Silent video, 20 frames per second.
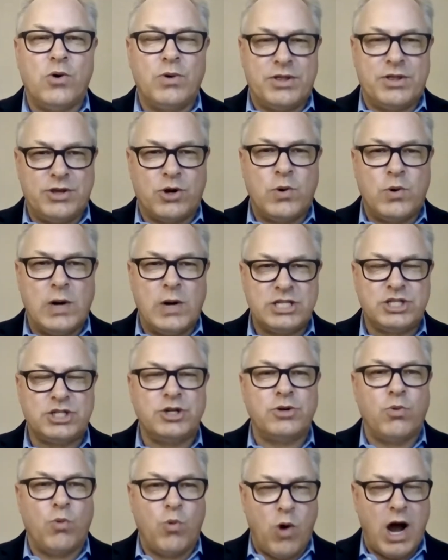know, with the
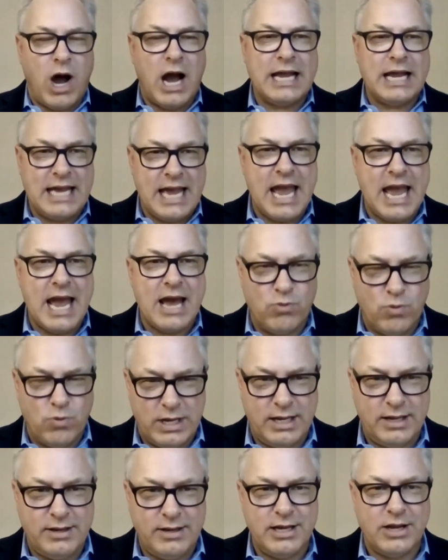question, why can't
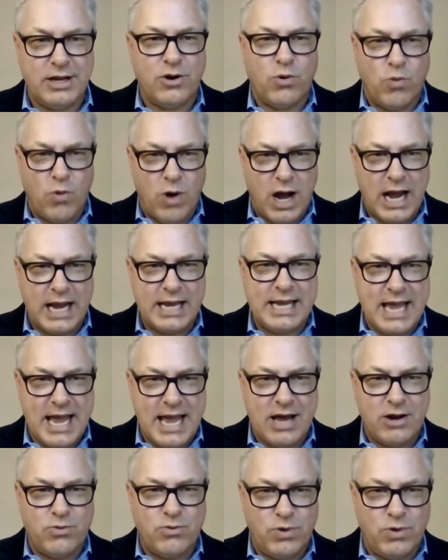we? You know, why
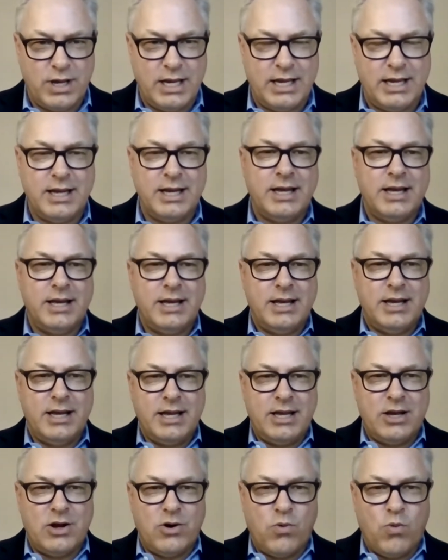can't we?
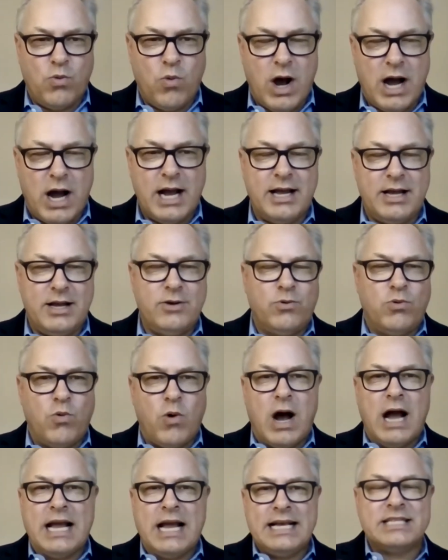You know, why
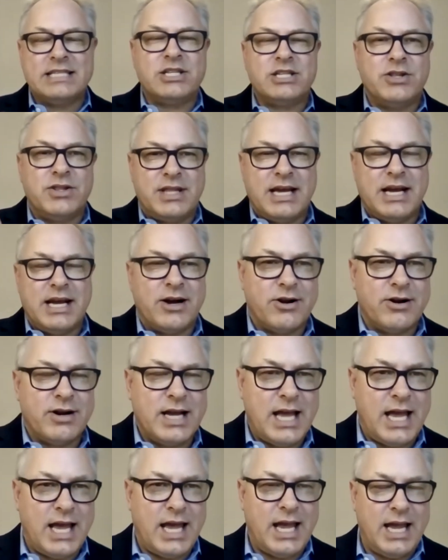why isn't
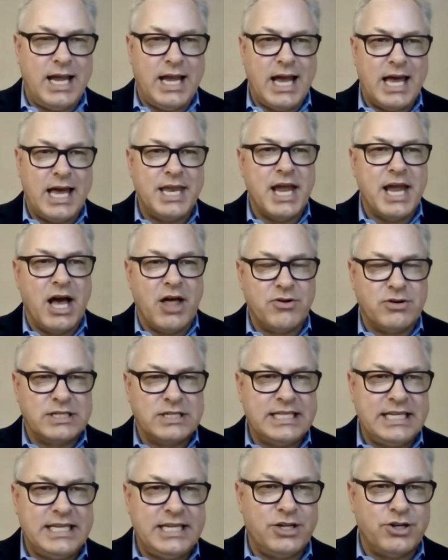there a
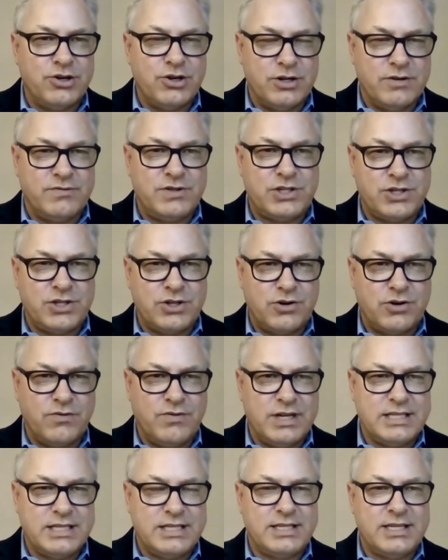another tier of
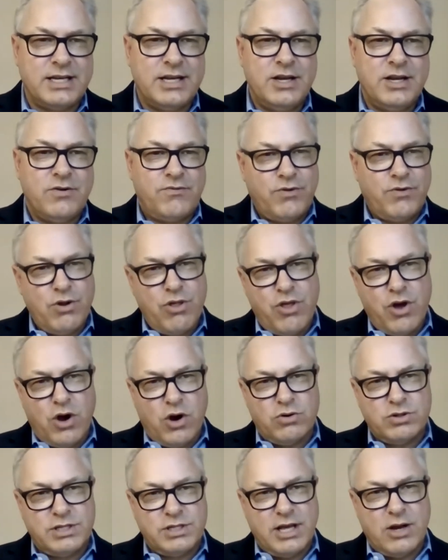service for
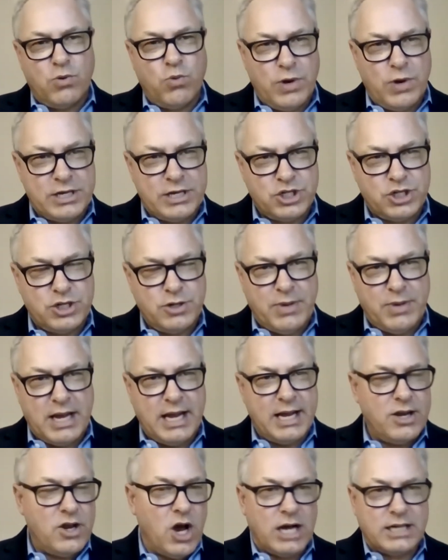those that wish to
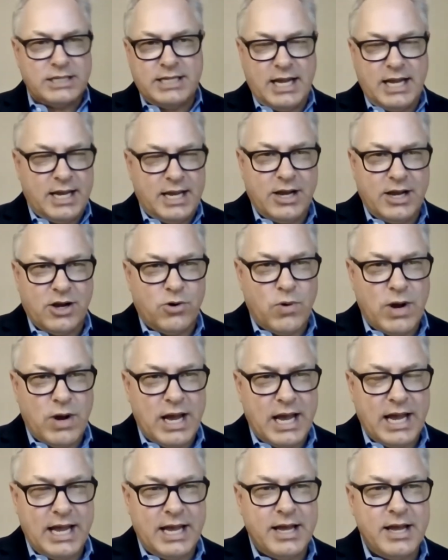pay, not taking
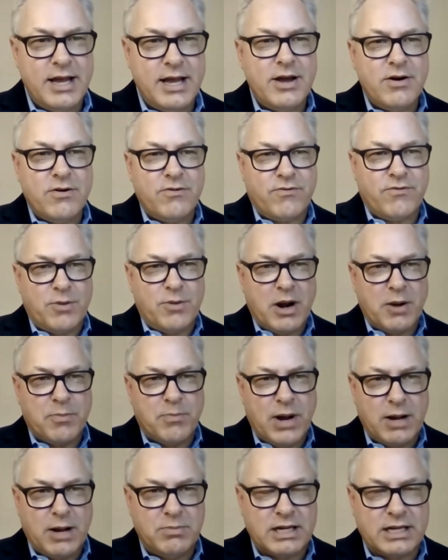away from our
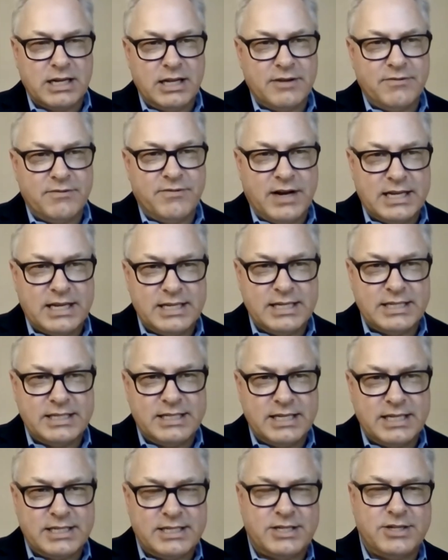publicly funded
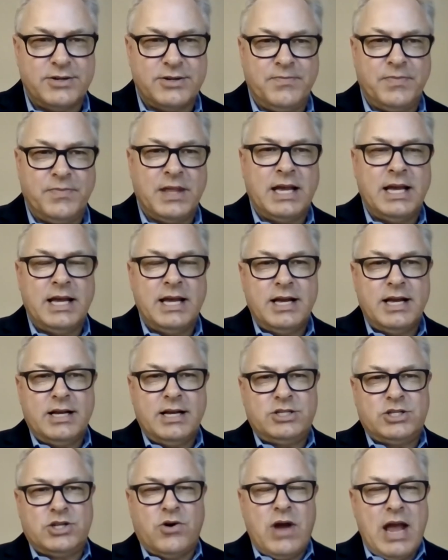system?
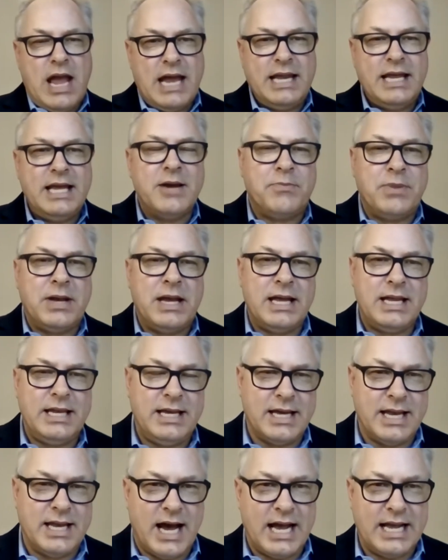So any
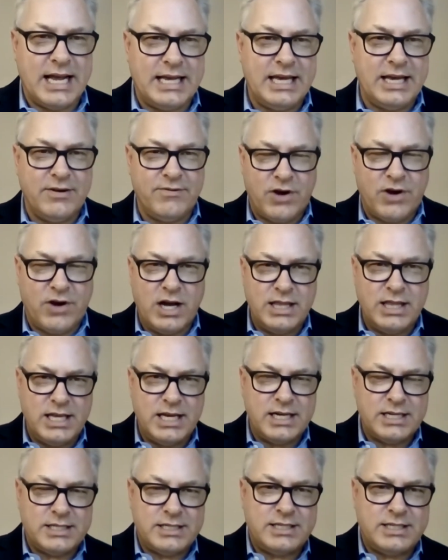opinion I give on
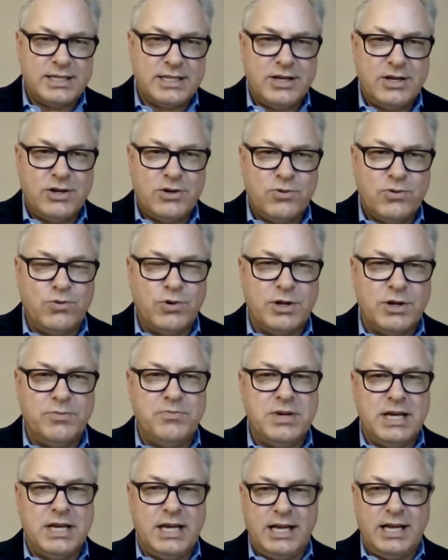this
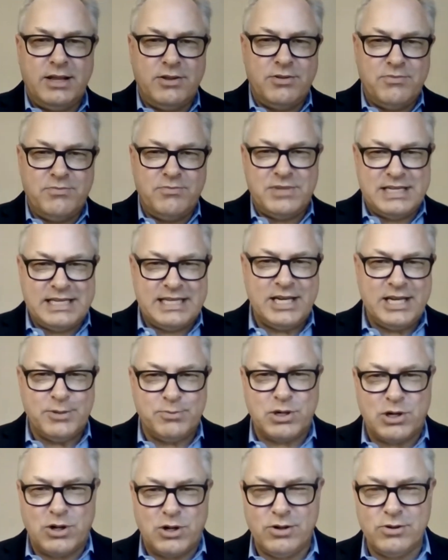would be
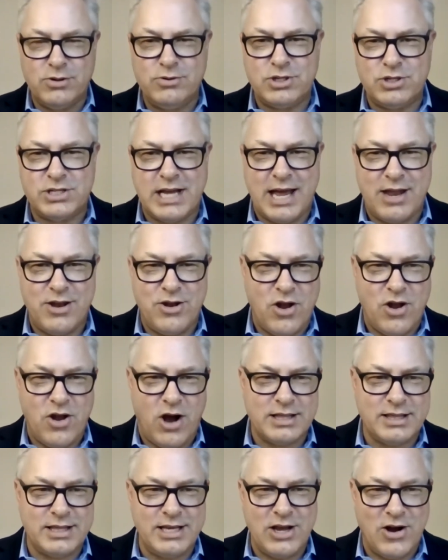Tim Klukes and
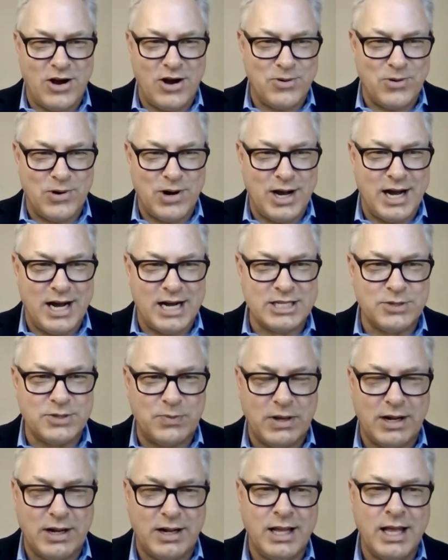not the Ottawa
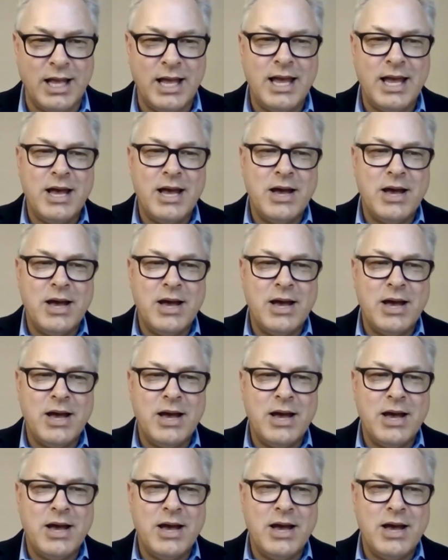Hospital,